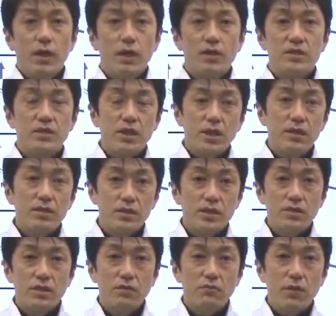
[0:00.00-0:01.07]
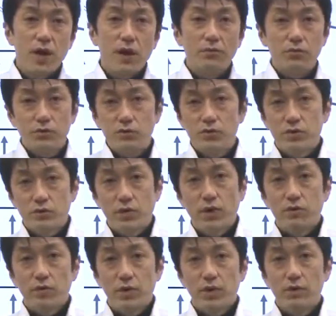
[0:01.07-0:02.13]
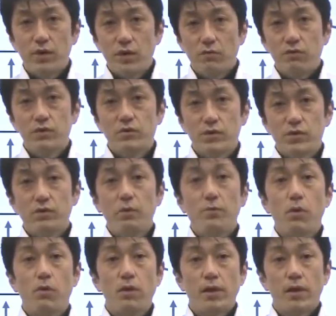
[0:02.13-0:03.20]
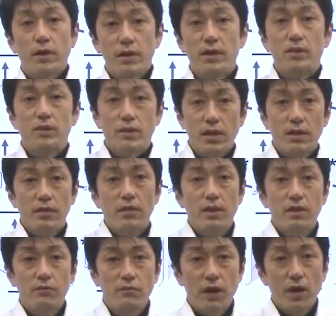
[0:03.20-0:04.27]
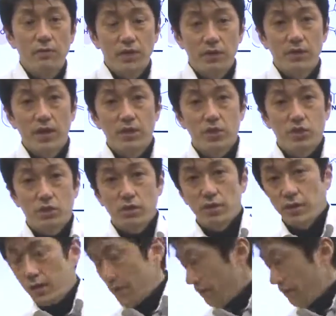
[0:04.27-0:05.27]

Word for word: uh, serine 65 to threonine, which was reported in 1995 in Nature.